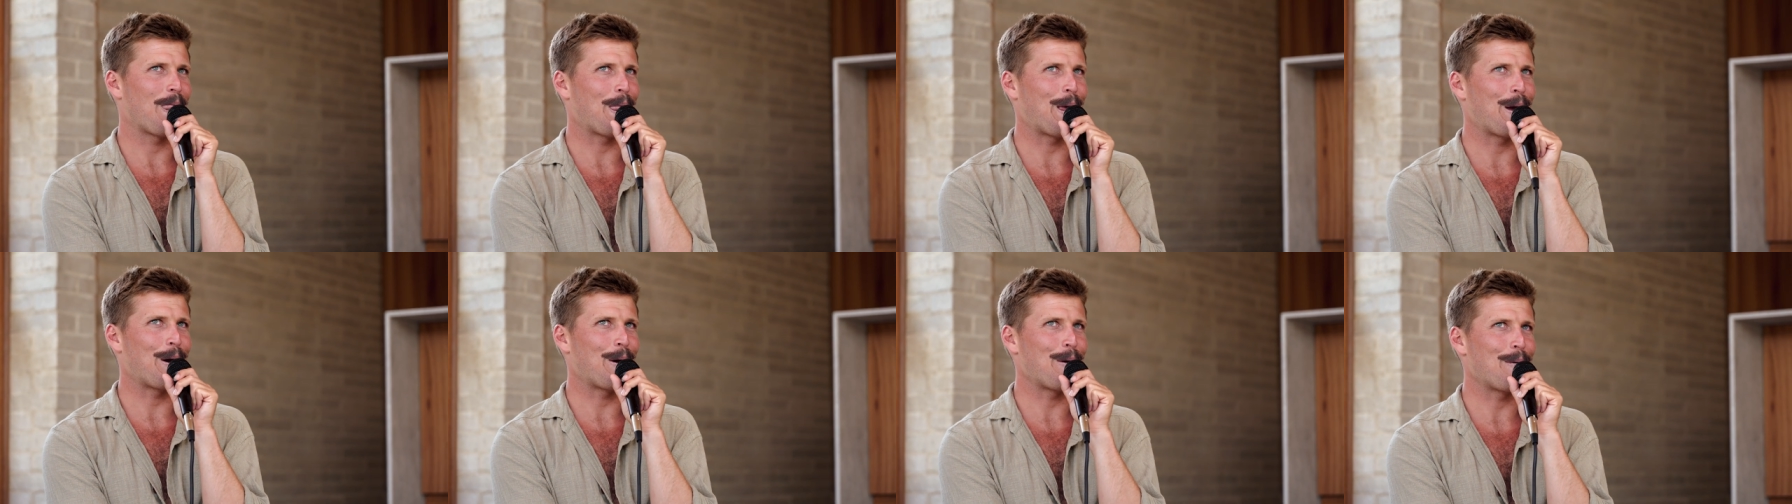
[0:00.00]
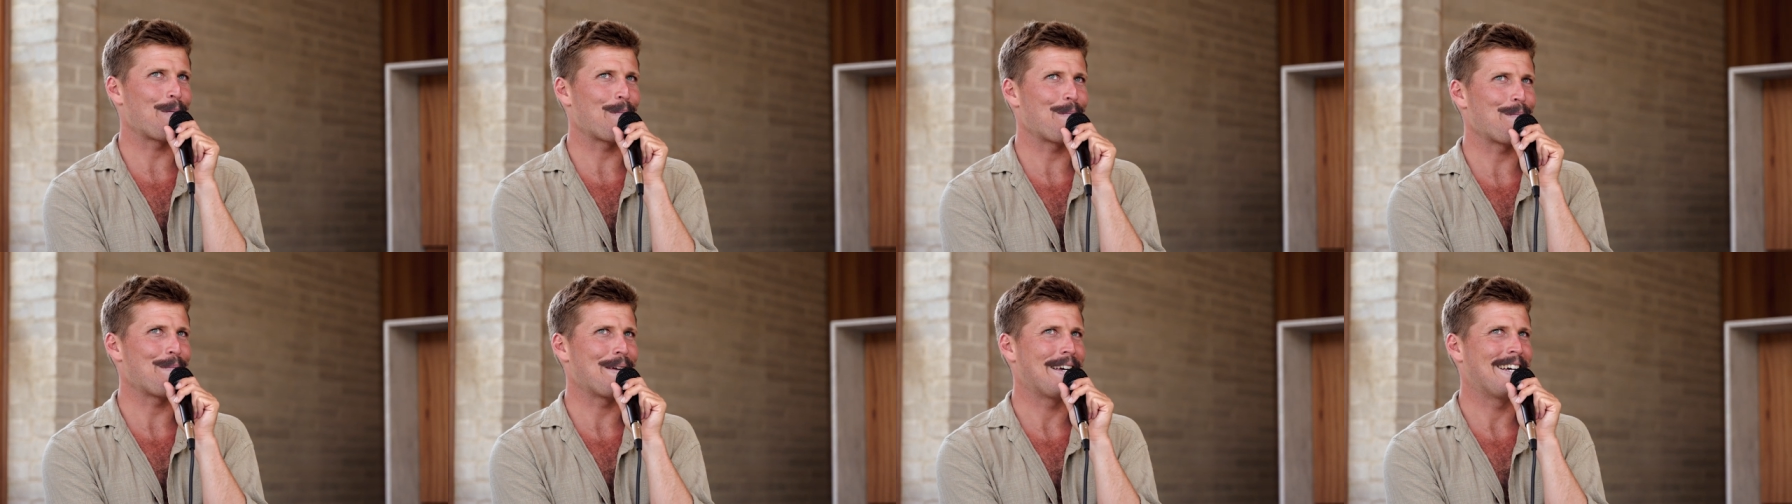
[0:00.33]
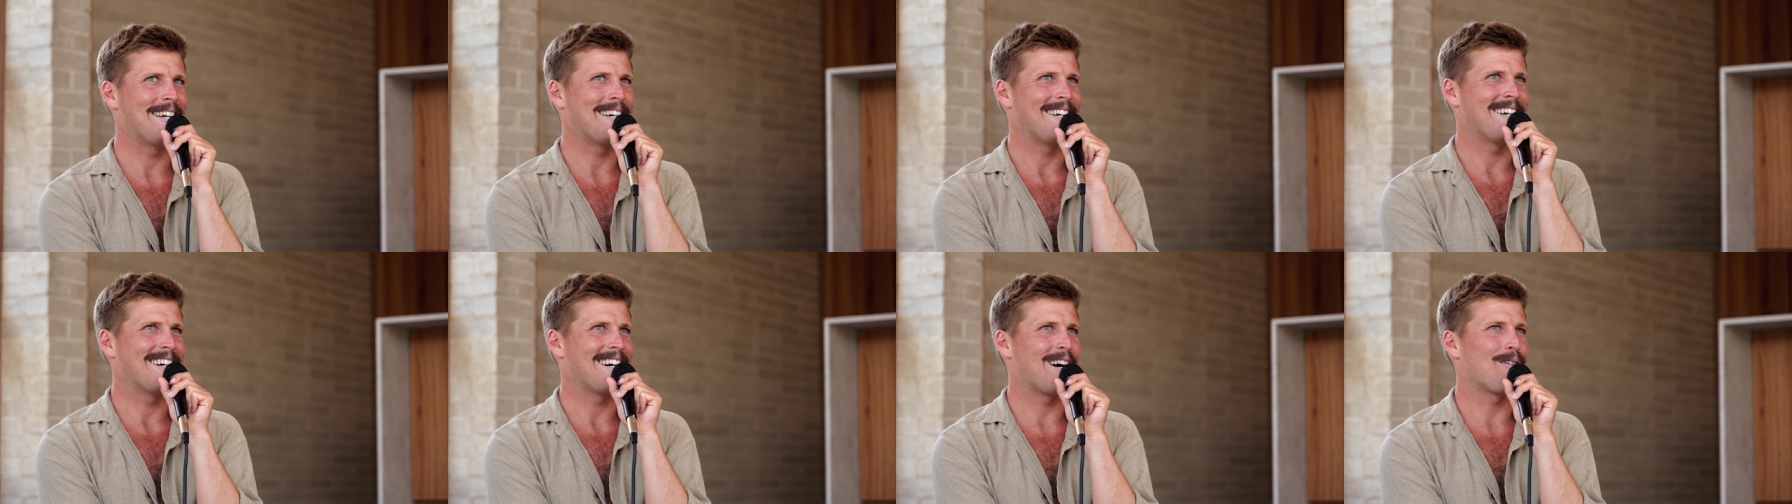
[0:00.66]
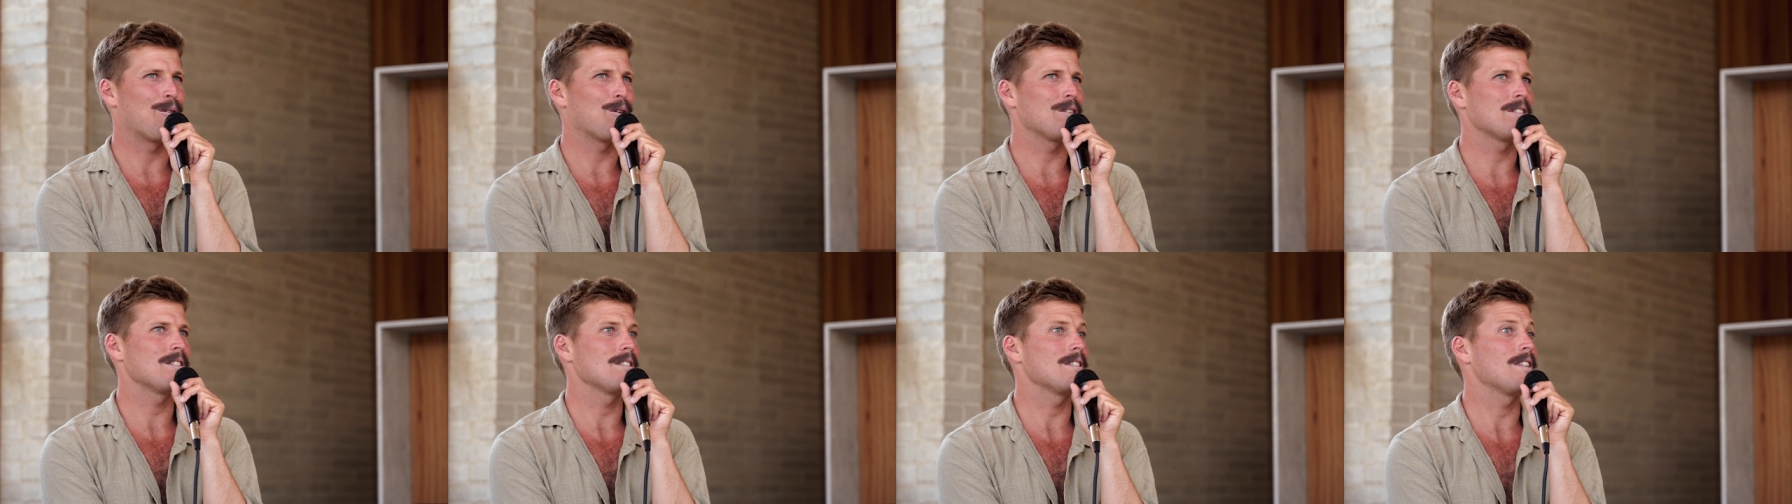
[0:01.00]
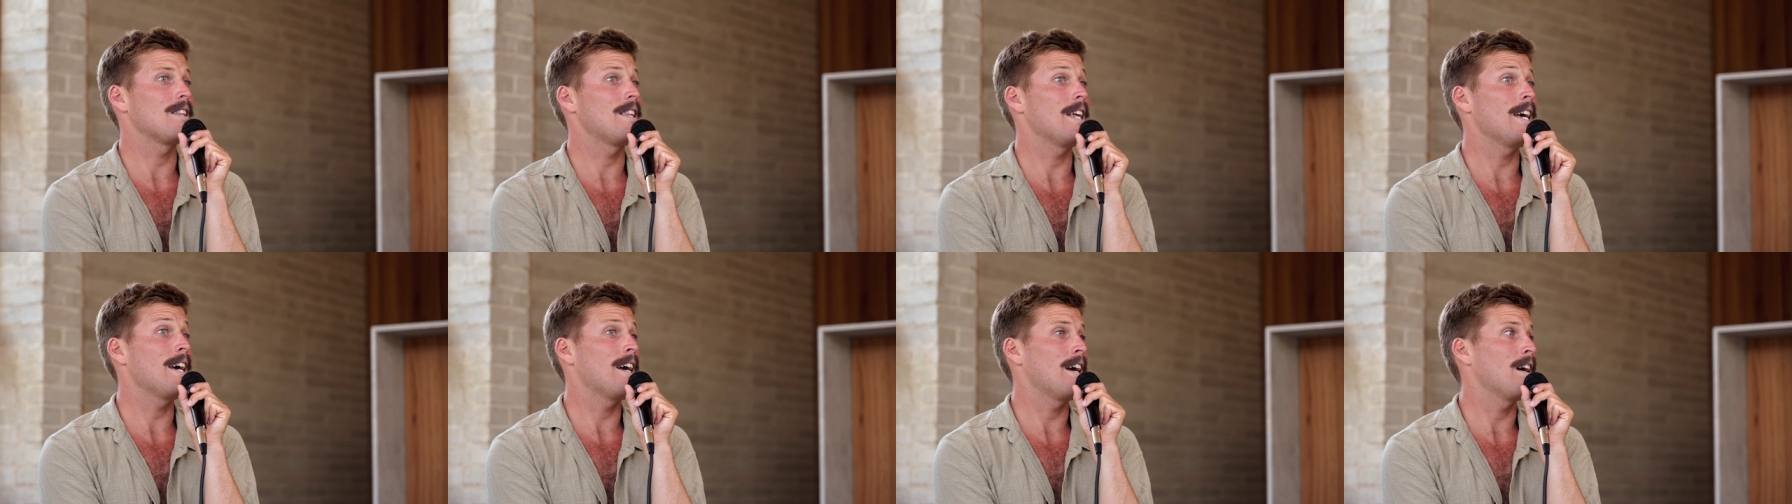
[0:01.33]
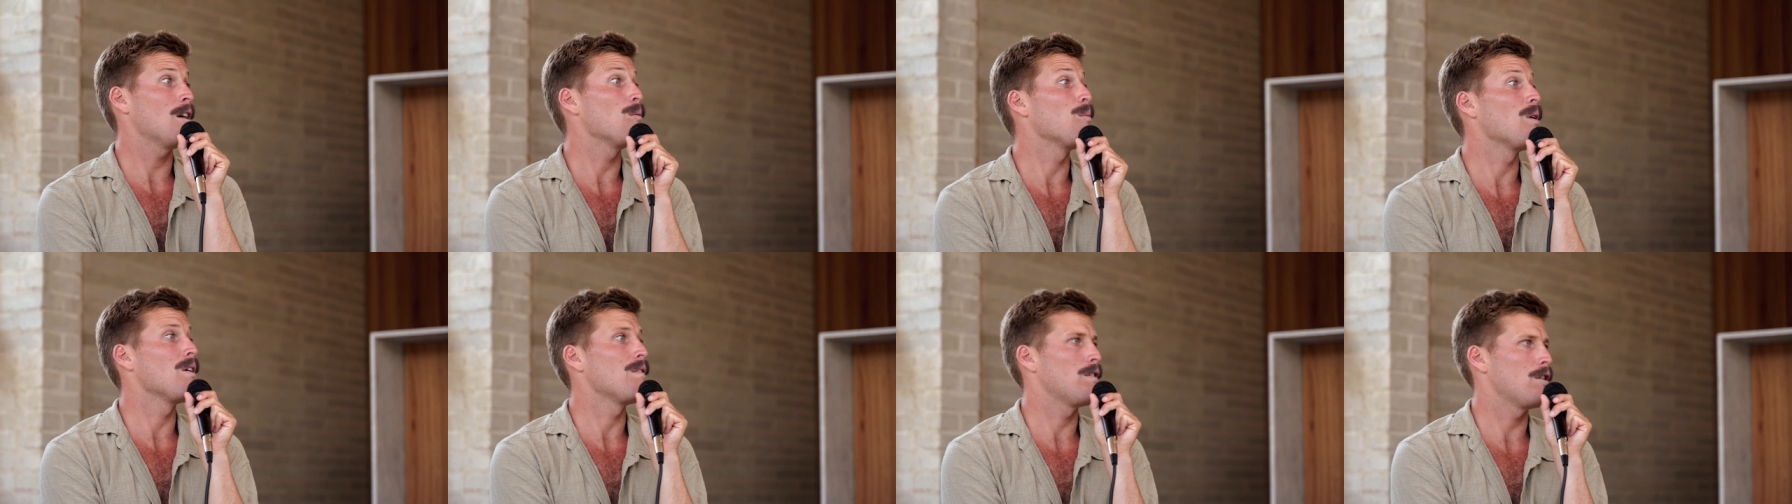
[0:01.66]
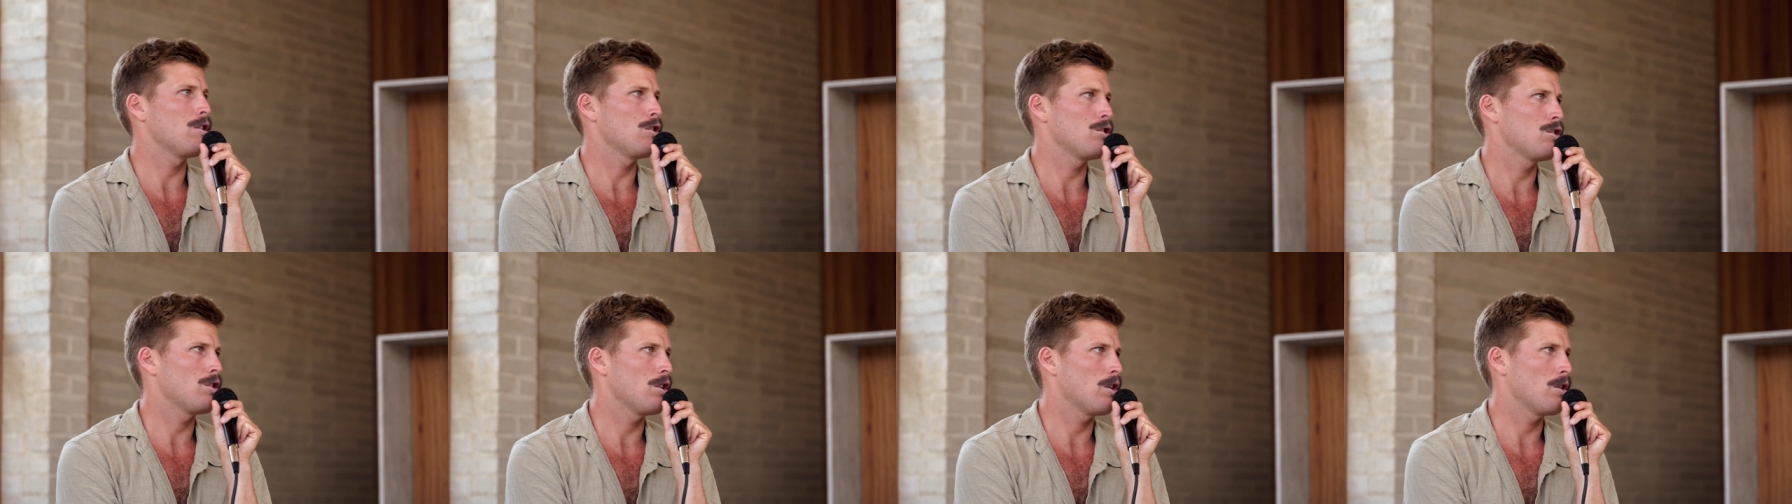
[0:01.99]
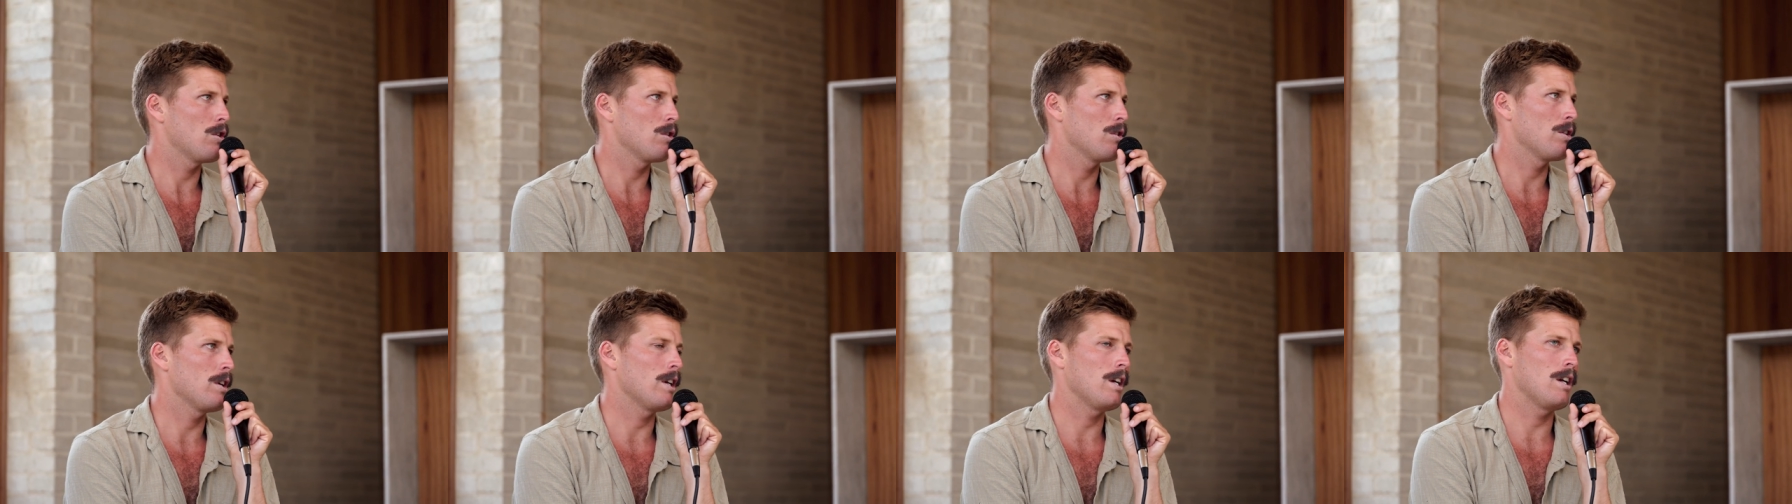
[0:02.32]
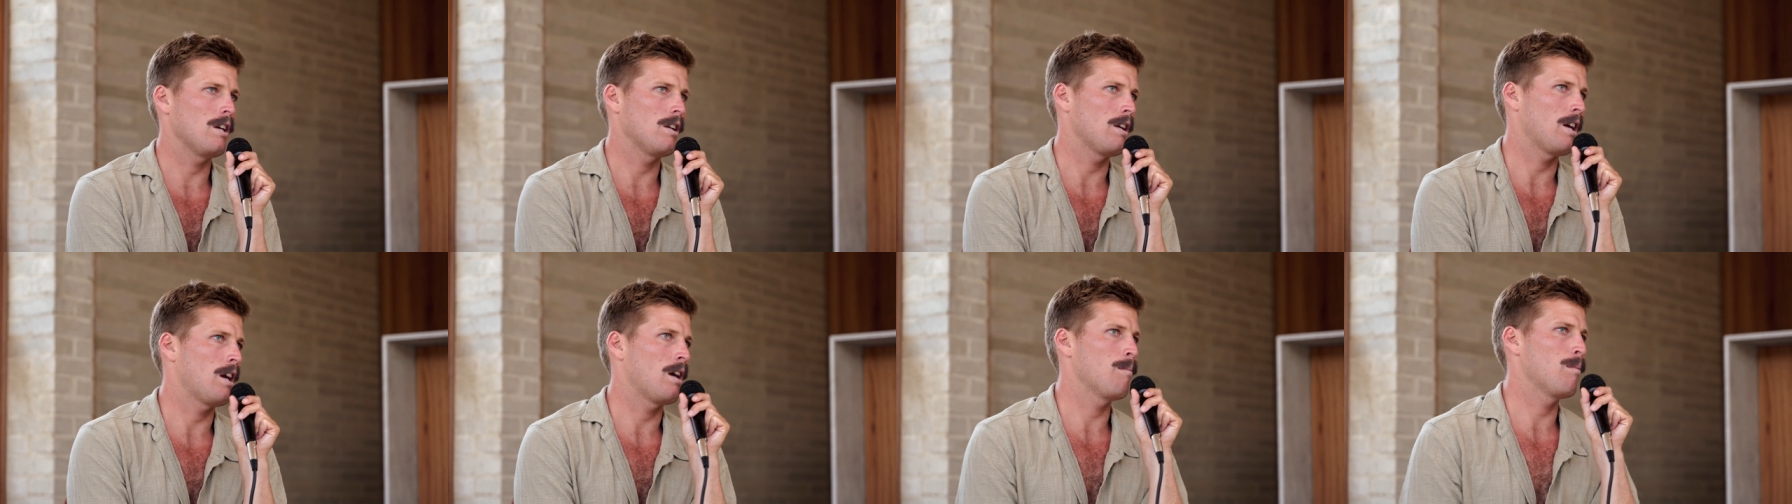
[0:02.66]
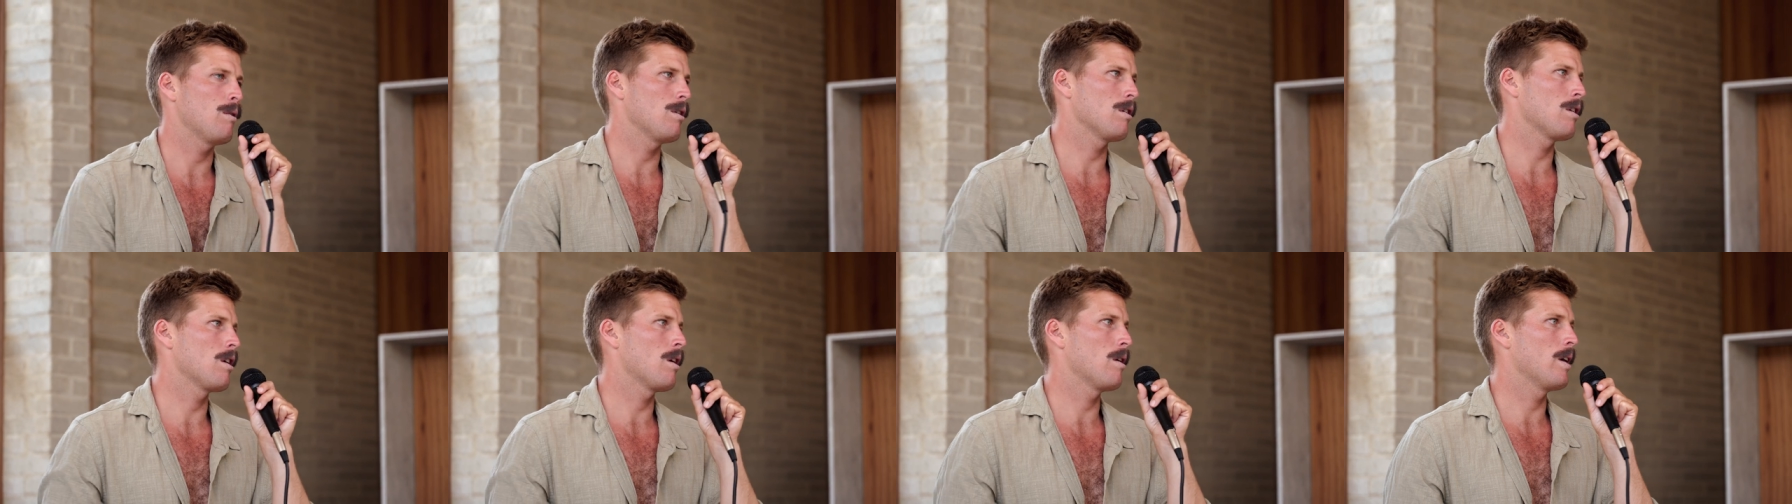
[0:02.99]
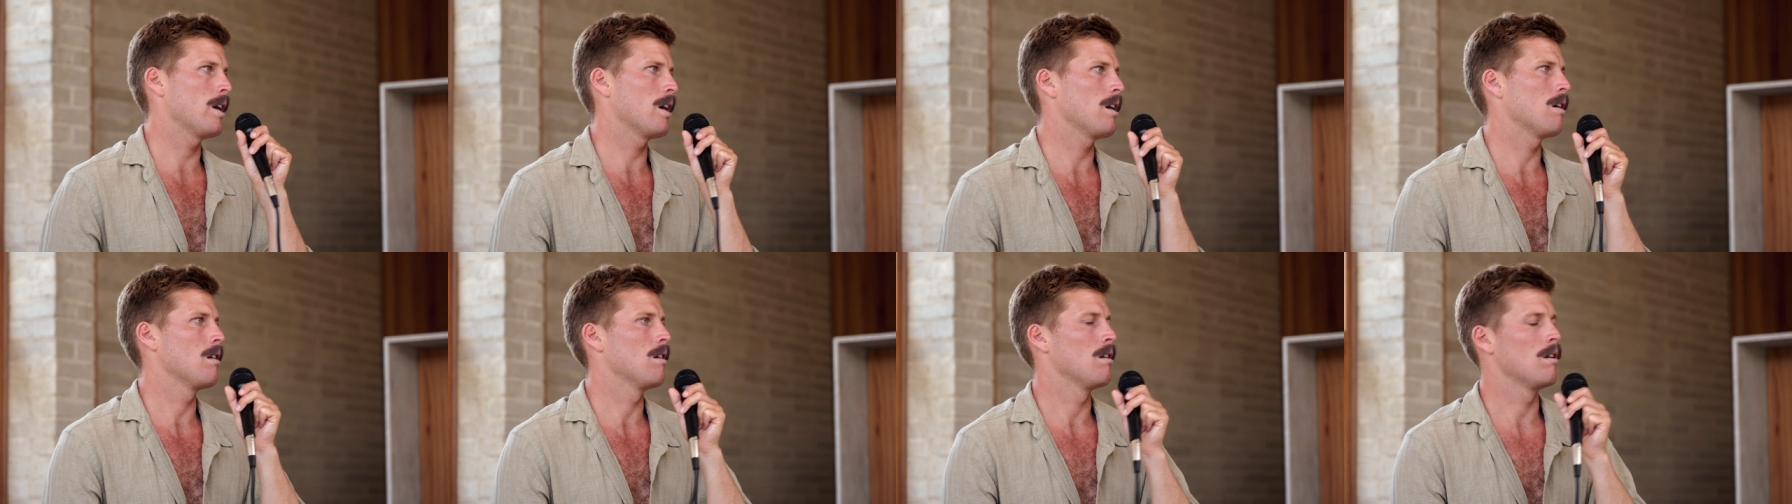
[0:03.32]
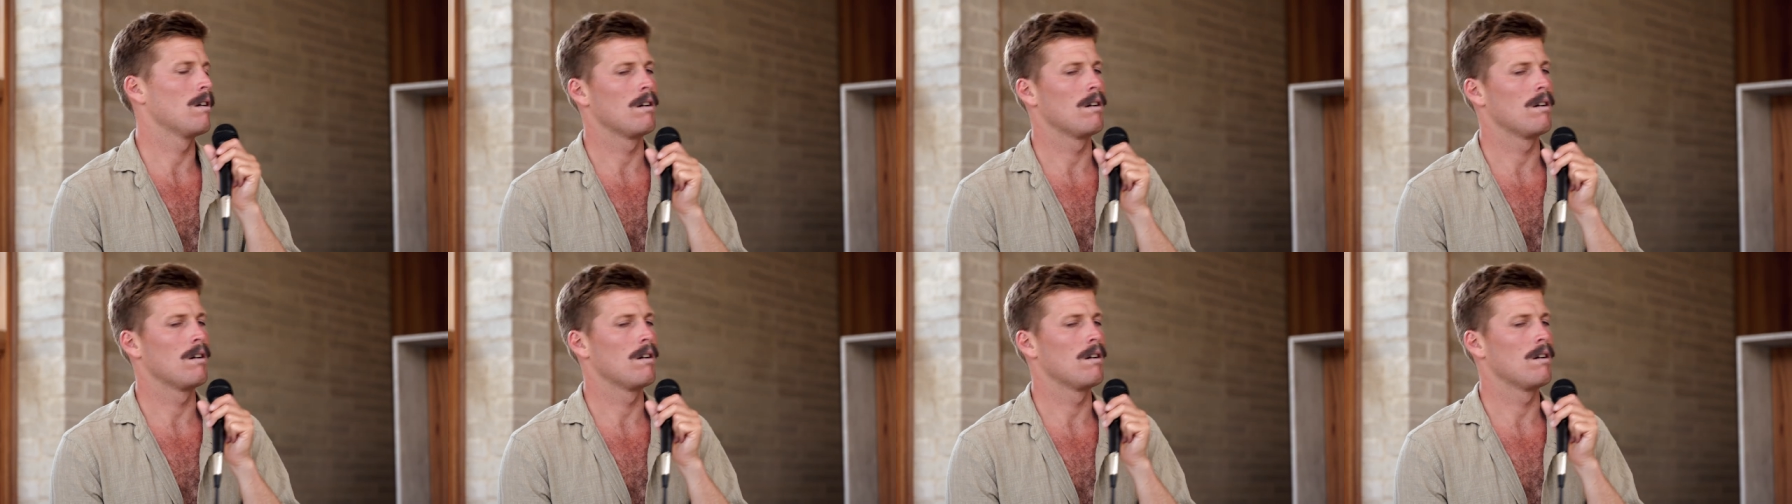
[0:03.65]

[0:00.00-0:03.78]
Um, I wasn't there on my first show in Hamburg going,